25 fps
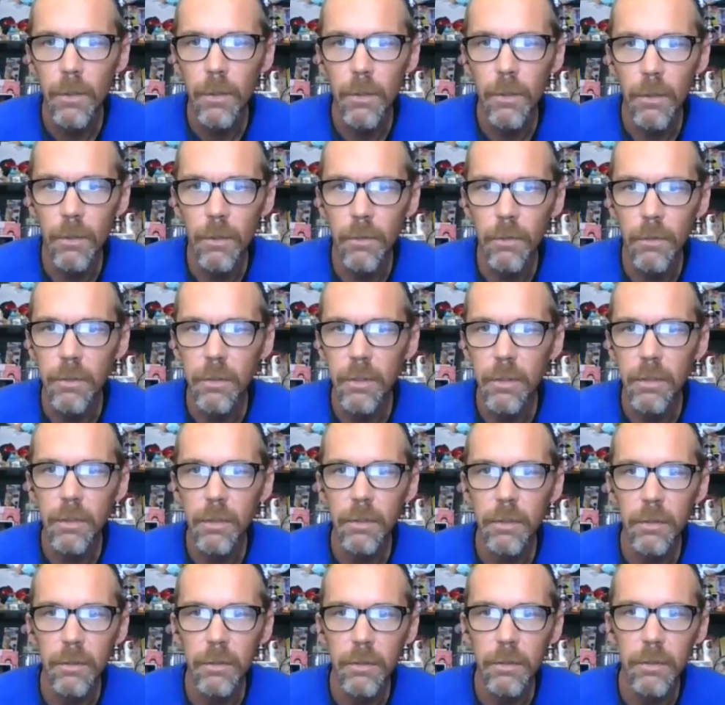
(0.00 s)
All
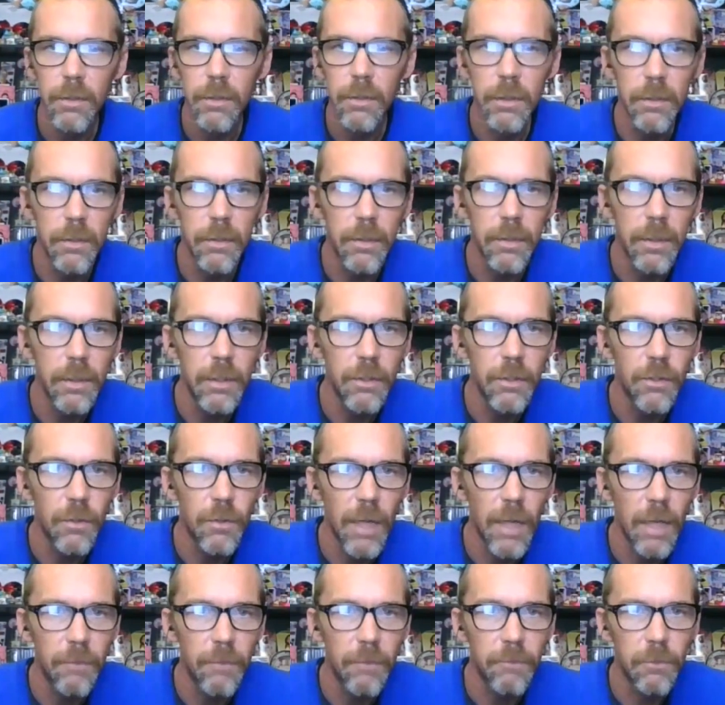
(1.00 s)
things Disney
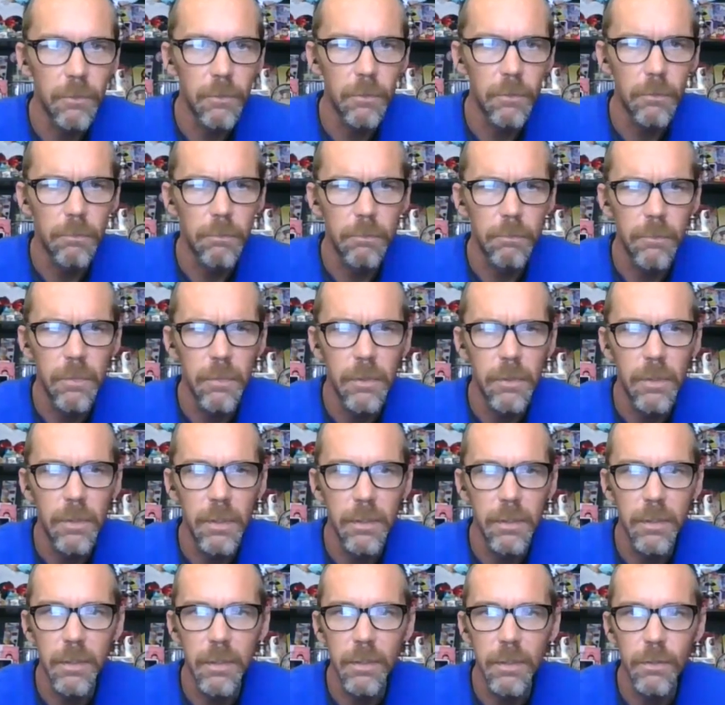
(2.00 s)
travel,
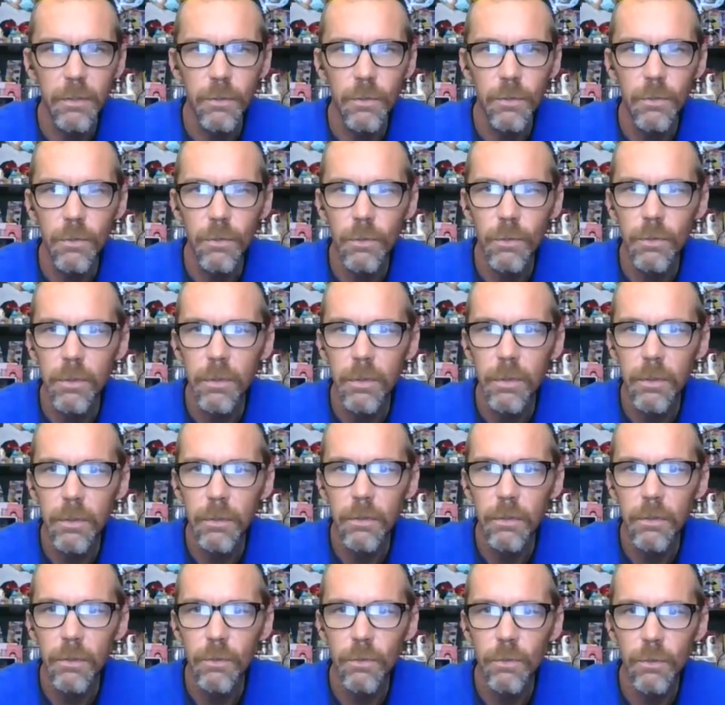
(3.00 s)
Disney news,
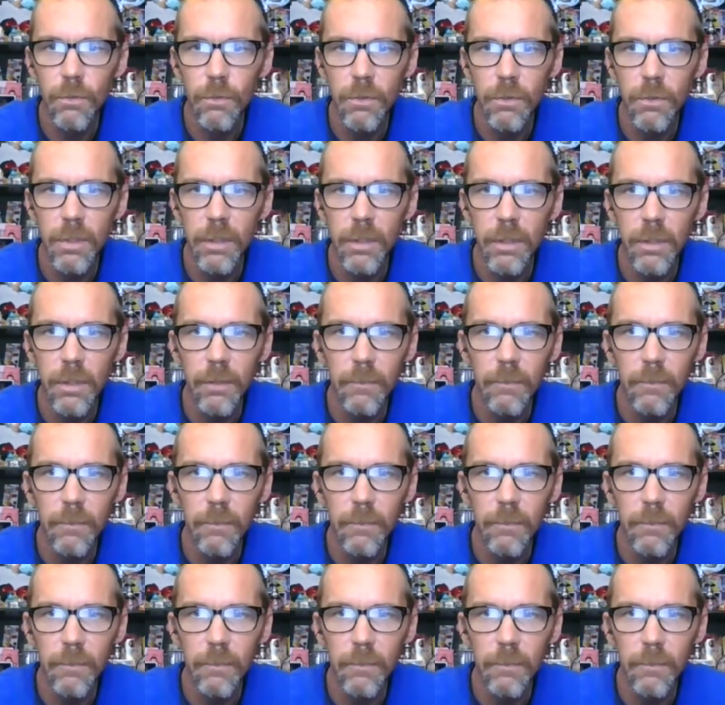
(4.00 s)
cruising,